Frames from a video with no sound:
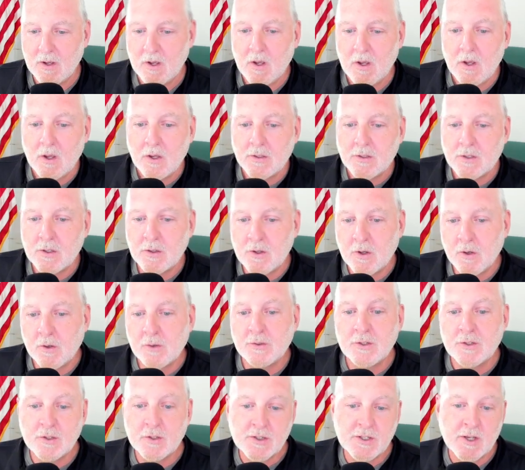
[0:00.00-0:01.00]
So
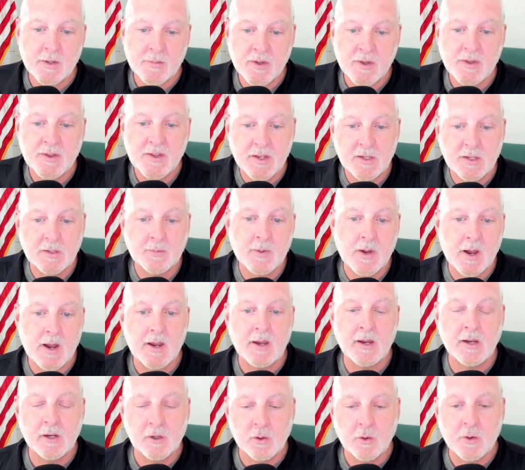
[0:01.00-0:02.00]
those are some of the things by
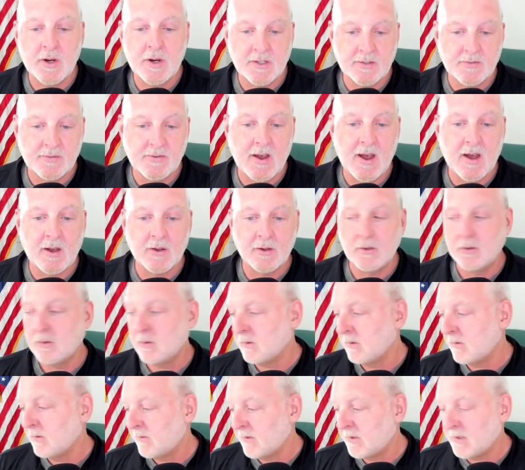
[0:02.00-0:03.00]
increased value.
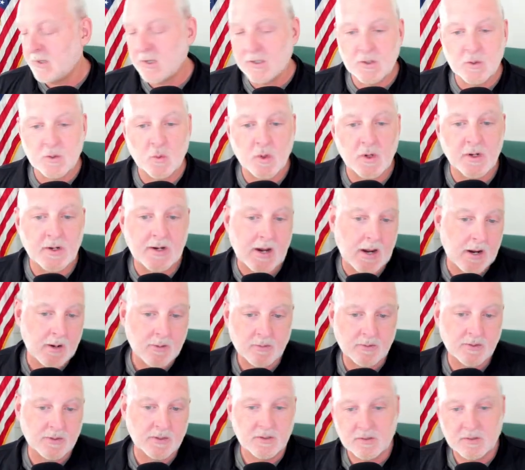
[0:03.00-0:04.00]
If it doesn't work out,
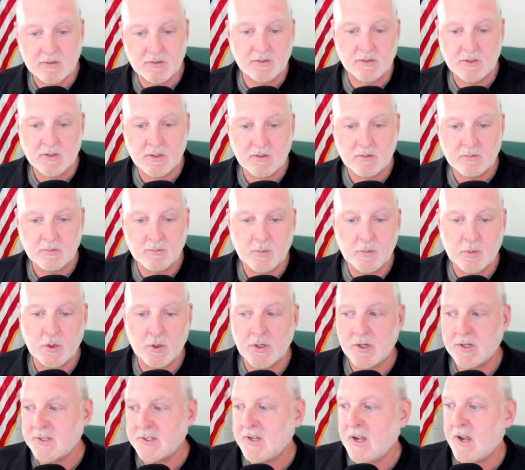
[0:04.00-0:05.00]
we'll just, put
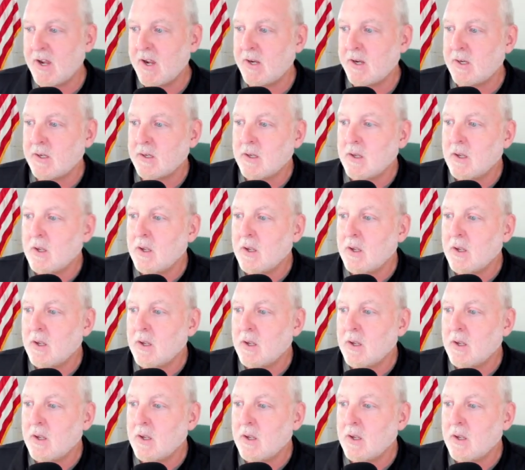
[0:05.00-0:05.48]
it aside.